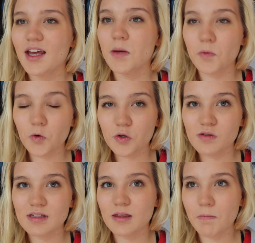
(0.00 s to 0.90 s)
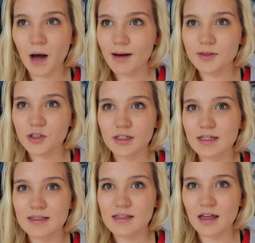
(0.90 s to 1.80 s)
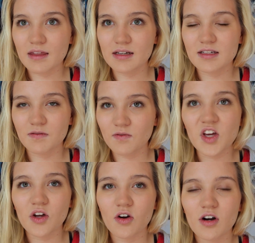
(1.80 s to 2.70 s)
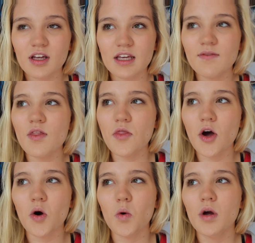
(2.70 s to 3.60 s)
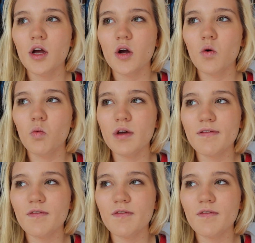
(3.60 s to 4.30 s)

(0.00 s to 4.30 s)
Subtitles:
it proves that the Babadook is nothing to fear, even though we